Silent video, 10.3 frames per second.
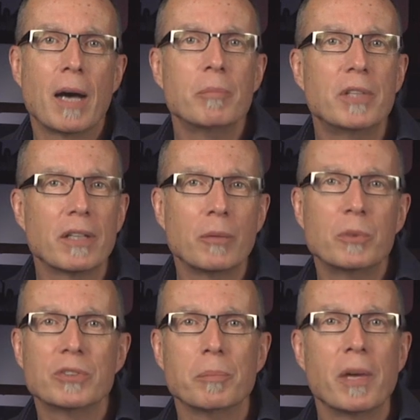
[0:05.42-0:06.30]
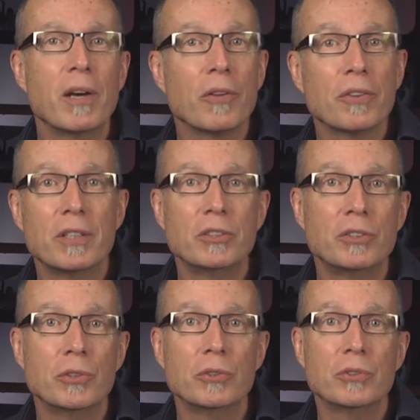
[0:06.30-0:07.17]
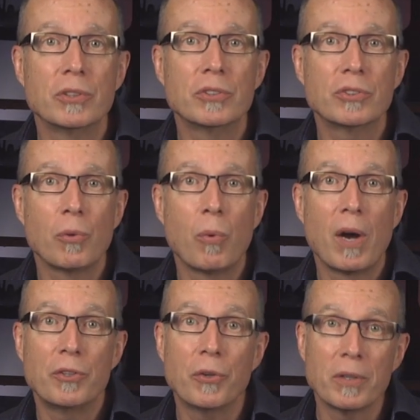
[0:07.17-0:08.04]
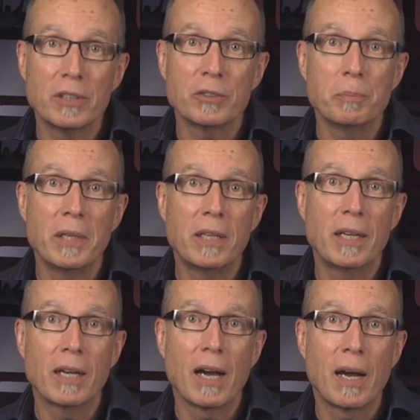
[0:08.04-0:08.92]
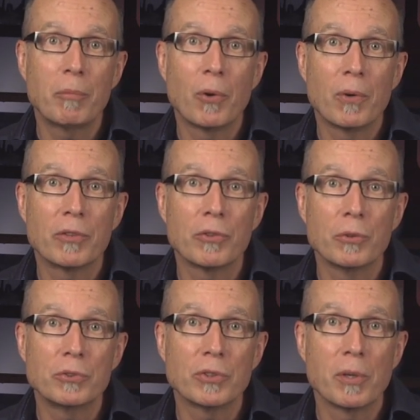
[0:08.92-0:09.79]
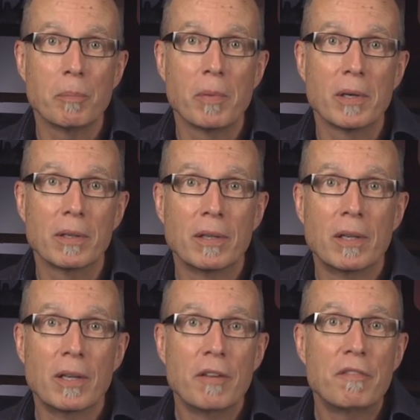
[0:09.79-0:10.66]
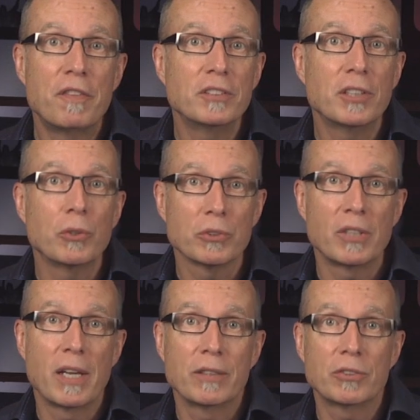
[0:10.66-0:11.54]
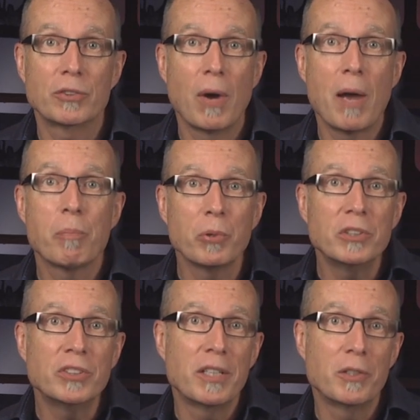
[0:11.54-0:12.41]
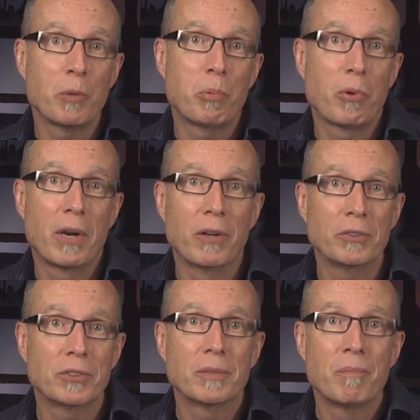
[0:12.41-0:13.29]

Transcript: I'm dealing with some health issues, and so while you're in this meeting, I'm going through some physical tests. So I appreciate your prayers.